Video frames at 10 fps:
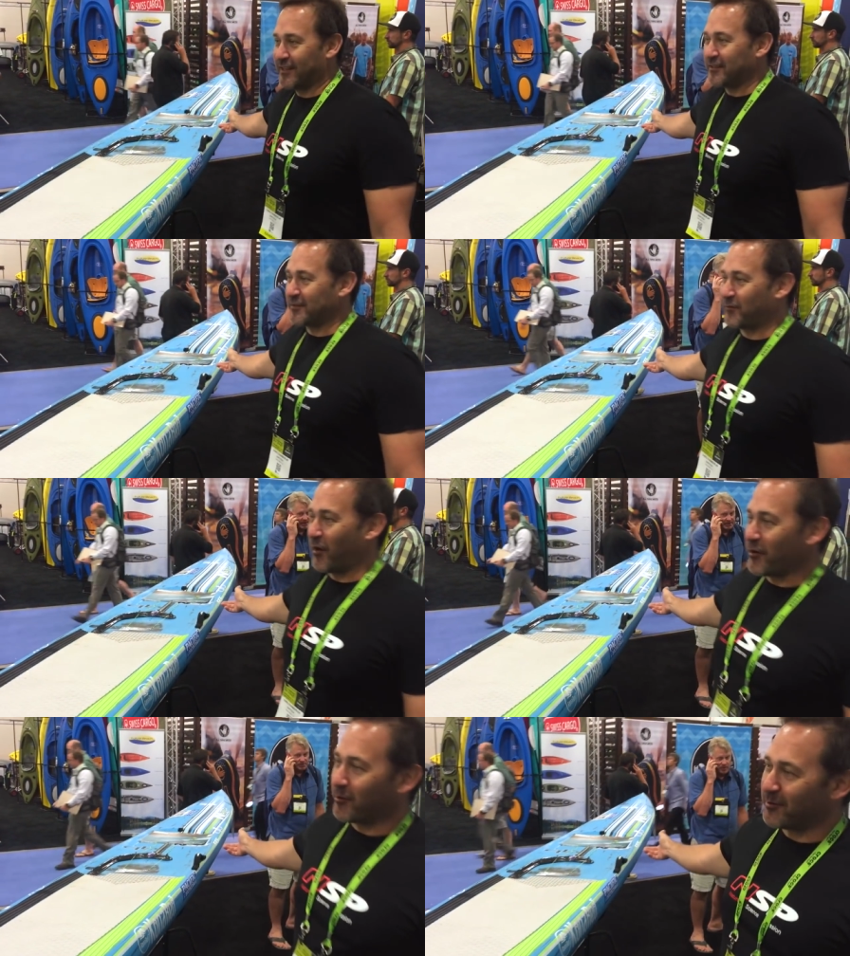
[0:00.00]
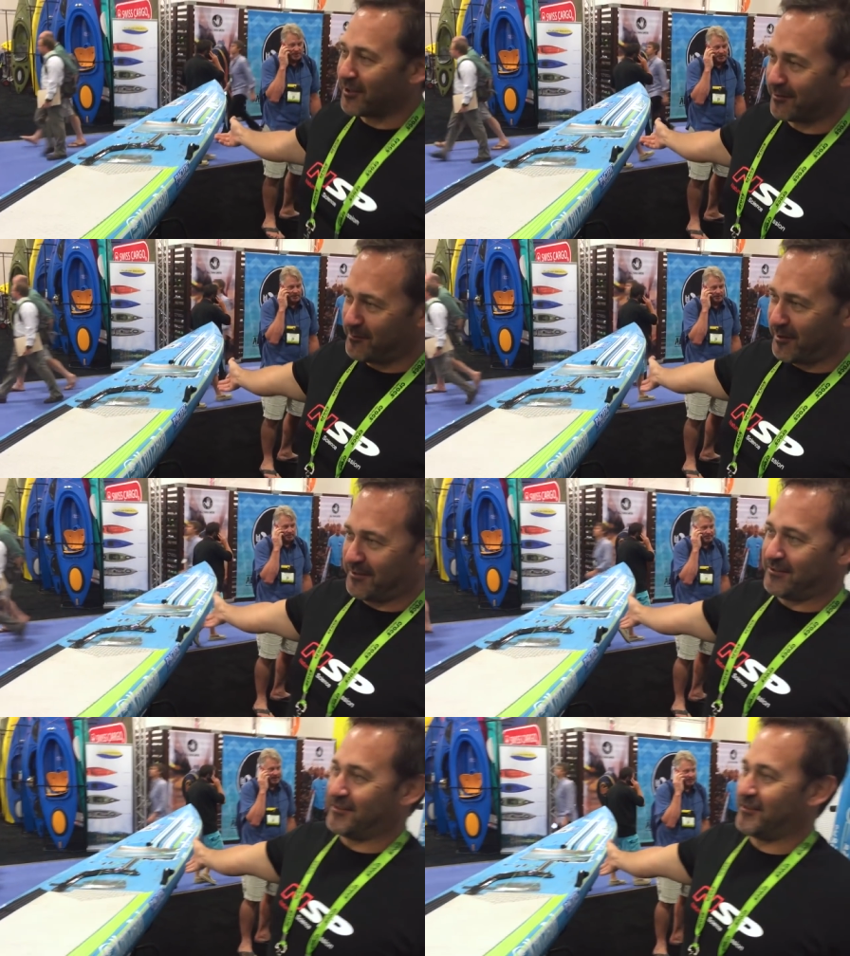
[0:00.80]
seeing this photo and we're like,
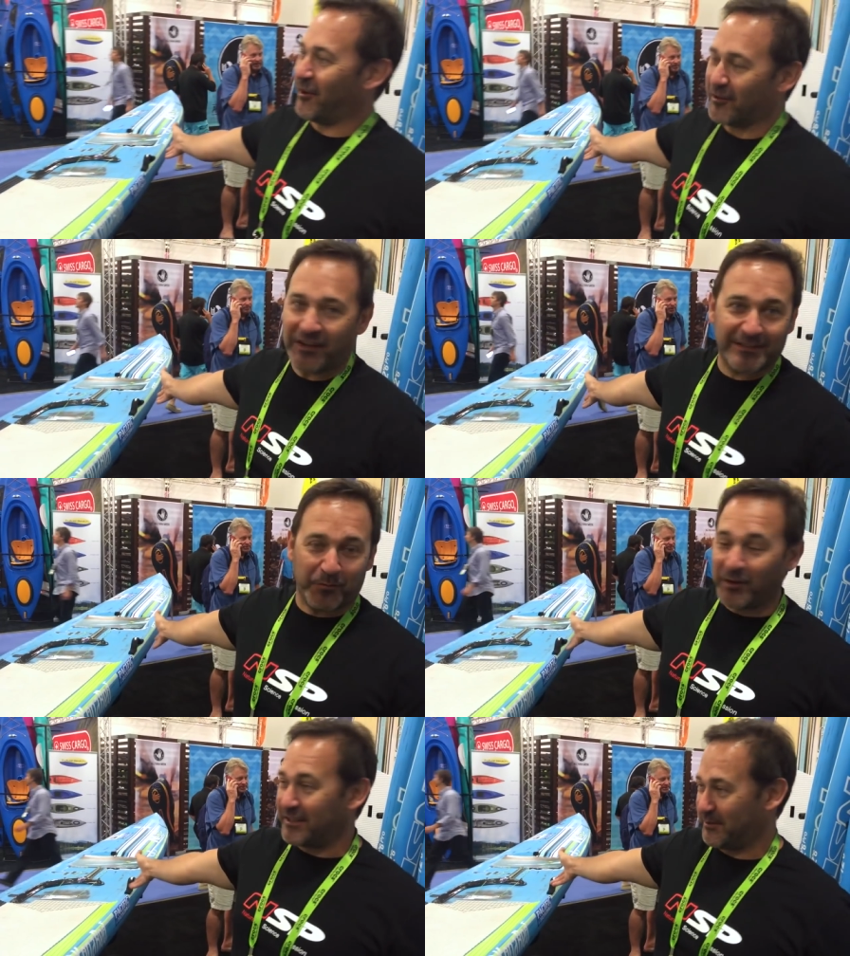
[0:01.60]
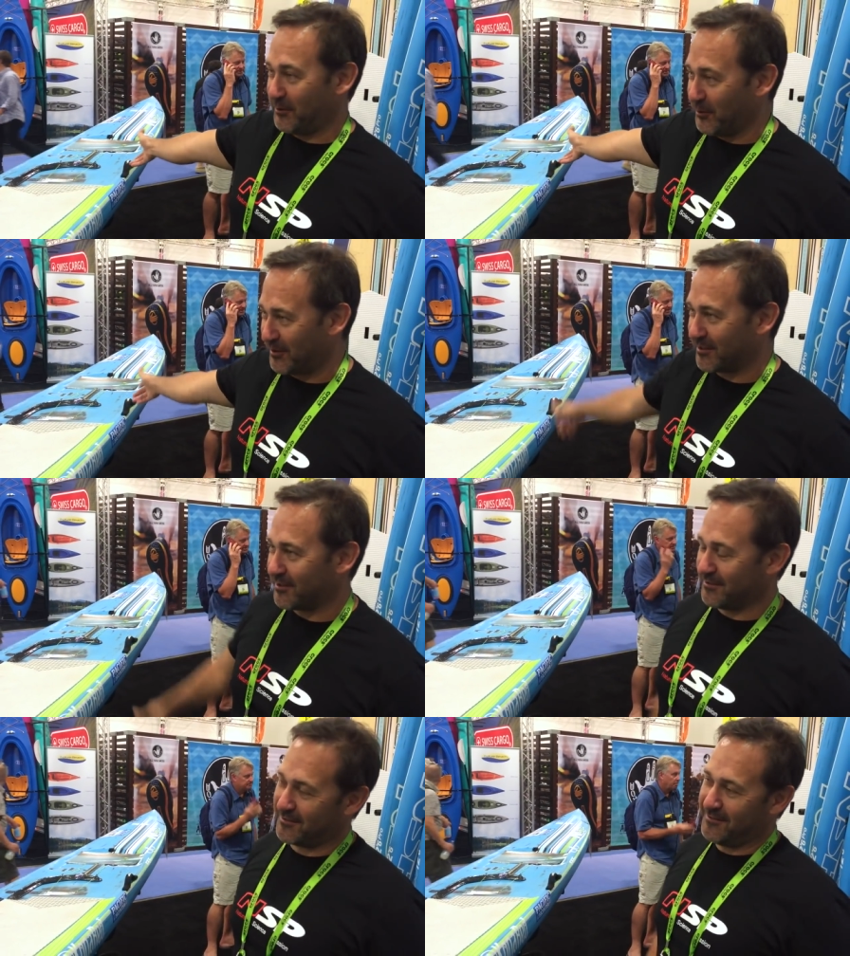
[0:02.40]
oh God, that's what he took to.